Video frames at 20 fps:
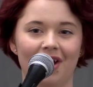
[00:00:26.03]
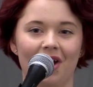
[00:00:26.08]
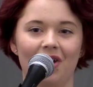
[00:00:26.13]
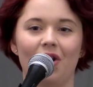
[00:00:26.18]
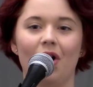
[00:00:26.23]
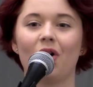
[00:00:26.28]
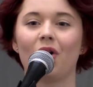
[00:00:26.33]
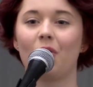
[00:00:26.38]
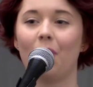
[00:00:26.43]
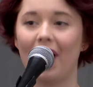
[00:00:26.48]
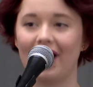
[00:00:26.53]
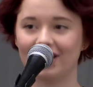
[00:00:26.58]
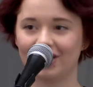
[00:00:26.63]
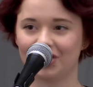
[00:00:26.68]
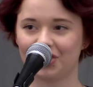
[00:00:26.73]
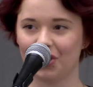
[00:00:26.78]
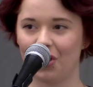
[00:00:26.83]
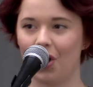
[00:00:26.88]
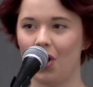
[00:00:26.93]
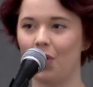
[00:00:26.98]
Not quite
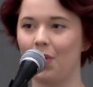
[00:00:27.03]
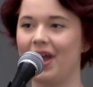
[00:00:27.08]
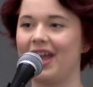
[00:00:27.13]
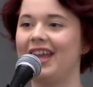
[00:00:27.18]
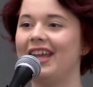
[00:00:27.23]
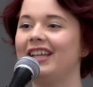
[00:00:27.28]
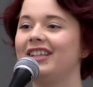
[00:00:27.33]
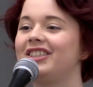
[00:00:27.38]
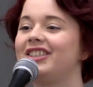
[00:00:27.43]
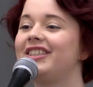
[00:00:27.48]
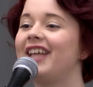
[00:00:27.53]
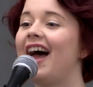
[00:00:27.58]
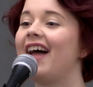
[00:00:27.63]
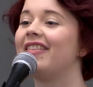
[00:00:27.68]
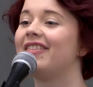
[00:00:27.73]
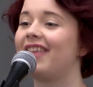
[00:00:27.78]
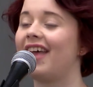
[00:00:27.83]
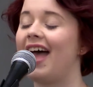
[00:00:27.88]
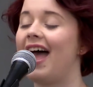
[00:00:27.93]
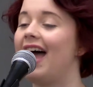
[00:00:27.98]
sure where each
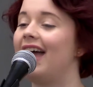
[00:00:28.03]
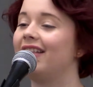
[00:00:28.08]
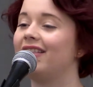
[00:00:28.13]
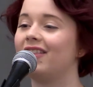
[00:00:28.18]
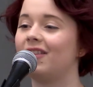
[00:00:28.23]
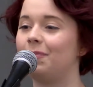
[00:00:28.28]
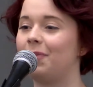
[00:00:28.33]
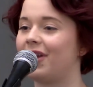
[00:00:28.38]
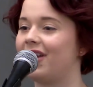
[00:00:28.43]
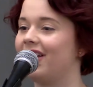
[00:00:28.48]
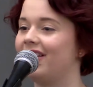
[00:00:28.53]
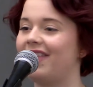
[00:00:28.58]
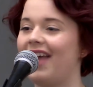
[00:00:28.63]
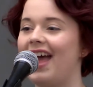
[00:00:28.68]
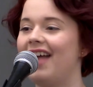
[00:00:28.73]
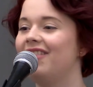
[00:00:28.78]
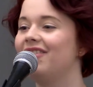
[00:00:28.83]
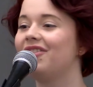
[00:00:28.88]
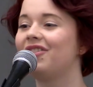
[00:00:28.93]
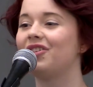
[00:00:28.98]
stanza ends because
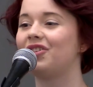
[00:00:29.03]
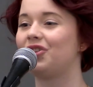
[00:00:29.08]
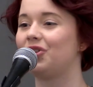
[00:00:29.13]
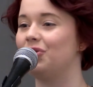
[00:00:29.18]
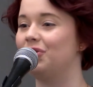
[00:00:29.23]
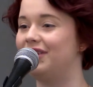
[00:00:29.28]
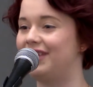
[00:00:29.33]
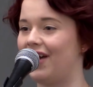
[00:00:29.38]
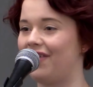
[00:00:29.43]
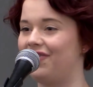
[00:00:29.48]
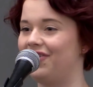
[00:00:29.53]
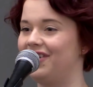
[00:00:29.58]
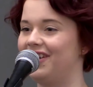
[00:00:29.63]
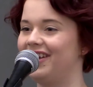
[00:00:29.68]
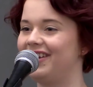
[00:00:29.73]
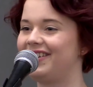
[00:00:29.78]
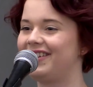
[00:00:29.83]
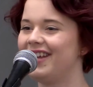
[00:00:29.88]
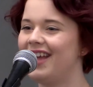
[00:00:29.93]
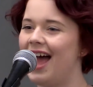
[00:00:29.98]
ends are too
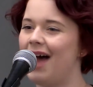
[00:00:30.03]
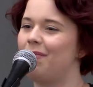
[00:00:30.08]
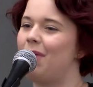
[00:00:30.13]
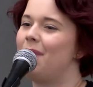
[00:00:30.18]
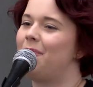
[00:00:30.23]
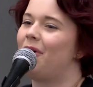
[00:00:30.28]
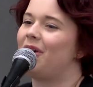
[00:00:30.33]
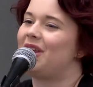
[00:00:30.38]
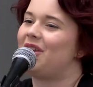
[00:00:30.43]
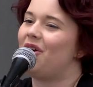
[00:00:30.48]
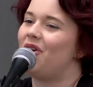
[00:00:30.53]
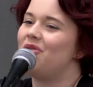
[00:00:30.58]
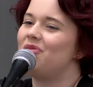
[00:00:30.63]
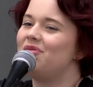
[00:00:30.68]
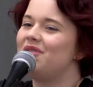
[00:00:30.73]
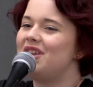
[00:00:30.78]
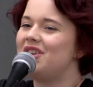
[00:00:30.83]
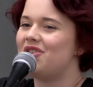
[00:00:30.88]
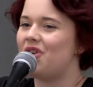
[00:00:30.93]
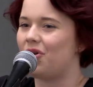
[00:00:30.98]
definite, and my body
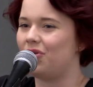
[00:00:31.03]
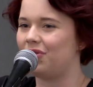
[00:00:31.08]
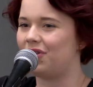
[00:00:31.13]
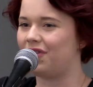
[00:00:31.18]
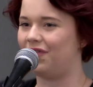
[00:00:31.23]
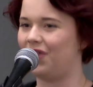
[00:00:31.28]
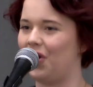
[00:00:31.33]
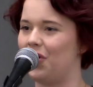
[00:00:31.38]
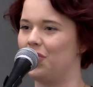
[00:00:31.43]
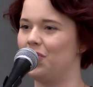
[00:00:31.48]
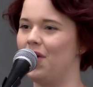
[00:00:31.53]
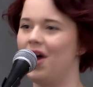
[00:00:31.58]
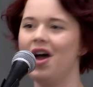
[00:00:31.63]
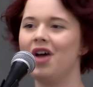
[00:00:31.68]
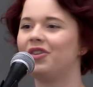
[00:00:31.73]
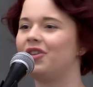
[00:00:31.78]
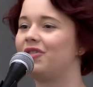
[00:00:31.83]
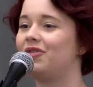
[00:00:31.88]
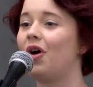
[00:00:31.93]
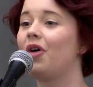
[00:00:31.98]
only knows flow,
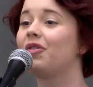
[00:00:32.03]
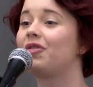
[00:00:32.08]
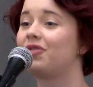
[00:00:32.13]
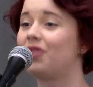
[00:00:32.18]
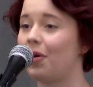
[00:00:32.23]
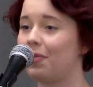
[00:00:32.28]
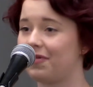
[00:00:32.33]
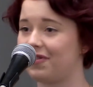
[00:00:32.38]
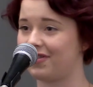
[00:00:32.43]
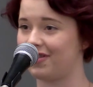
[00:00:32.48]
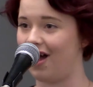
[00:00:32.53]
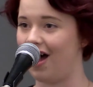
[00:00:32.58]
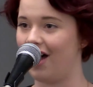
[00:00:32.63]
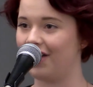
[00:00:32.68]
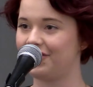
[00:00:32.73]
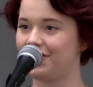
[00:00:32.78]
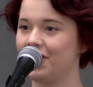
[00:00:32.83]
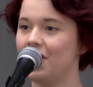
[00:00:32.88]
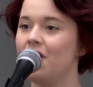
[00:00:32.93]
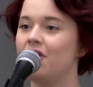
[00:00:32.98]
does not
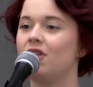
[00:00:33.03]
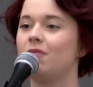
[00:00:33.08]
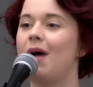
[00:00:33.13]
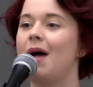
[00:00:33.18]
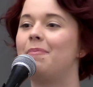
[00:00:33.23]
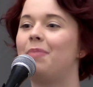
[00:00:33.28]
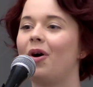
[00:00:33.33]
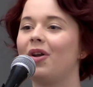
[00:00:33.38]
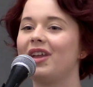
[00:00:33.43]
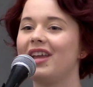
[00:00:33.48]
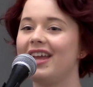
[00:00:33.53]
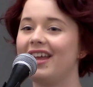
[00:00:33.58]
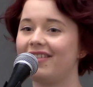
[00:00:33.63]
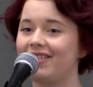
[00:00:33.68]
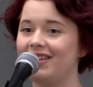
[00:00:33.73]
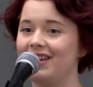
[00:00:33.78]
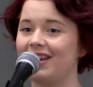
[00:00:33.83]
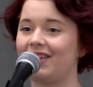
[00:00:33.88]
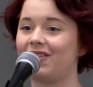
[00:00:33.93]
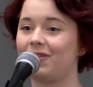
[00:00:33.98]
stop-start. No, my body is
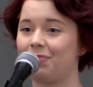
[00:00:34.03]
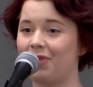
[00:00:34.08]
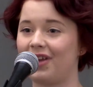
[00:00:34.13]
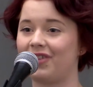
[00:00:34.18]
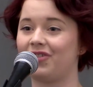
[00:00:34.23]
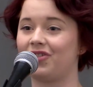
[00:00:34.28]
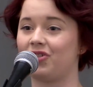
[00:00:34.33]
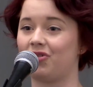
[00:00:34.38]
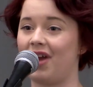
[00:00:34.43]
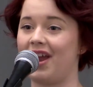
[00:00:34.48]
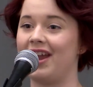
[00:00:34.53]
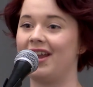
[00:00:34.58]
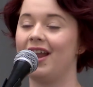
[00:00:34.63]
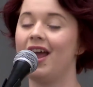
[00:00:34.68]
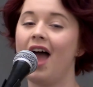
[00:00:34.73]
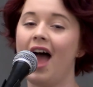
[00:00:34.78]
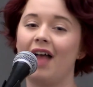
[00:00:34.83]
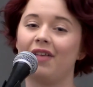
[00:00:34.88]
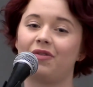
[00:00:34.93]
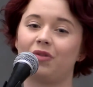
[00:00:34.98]
an express train,
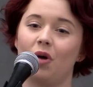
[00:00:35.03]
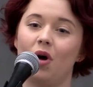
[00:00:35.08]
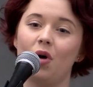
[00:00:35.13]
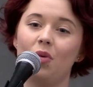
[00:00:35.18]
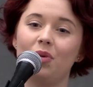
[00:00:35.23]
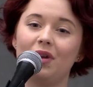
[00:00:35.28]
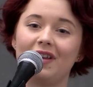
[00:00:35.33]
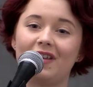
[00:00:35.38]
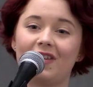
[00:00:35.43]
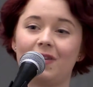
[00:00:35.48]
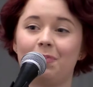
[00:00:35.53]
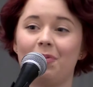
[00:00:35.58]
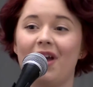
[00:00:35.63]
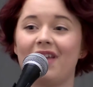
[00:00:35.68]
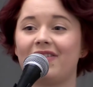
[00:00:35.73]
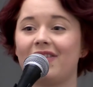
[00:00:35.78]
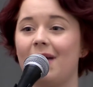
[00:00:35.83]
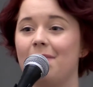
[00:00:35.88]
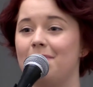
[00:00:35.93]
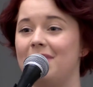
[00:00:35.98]
and so it would
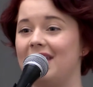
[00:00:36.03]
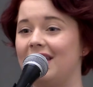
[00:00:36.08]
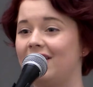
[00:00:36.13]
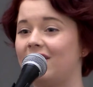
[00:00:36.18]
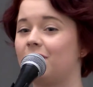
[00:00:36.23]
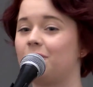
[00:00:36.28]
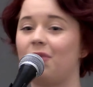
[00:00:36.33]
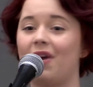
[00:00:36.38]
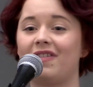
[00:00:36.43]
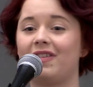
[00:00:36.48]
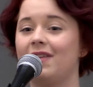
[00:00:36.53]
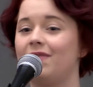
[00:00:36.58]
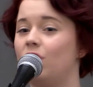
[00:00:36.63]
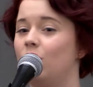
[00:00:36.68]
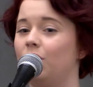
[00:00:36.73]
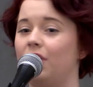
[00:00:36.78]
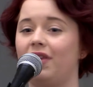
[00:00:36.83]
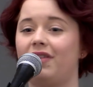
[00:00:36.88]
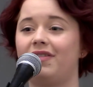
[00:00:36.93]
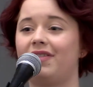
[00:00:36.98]
express and be expressive
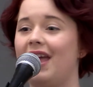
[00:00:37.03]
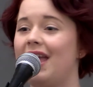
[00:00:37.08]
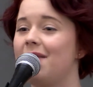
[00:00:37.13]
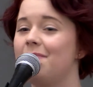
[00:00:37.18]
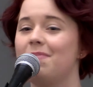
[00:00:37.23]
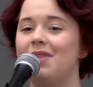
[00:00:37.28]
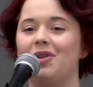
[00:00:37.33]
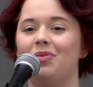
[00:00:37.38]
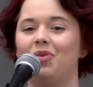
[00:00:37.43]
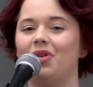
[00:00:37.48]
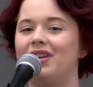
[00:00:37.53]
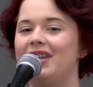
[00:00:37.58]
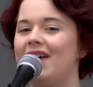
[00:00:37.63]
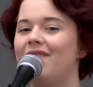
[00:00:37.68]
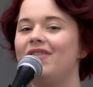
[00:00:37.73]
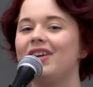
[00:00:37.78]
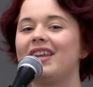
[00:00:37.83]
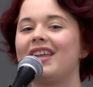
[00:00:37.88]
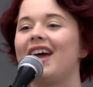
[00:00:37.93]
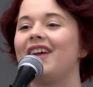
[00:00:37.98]
all the same, but it would
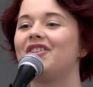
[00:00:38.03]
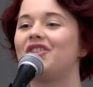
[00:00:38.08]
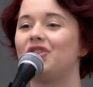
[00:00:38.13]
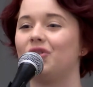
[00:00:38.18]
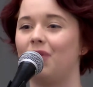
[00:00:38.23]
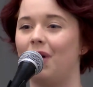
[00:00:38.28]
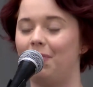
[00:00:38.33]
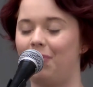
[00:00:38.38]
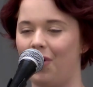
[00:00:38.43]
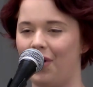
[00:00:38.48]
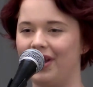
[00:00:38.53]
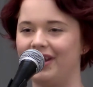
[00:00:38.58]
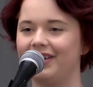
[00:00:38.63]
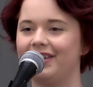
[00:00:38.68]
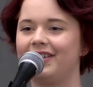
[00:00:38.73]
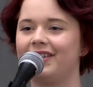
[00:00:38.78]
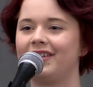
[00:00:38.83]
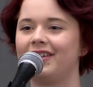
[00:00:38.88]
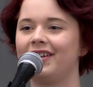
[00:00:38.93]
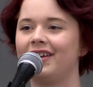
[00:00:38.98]
never get to a
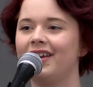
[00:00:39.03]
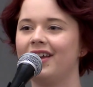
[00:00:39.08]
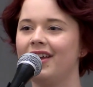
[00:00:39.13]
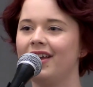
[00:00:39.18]
point.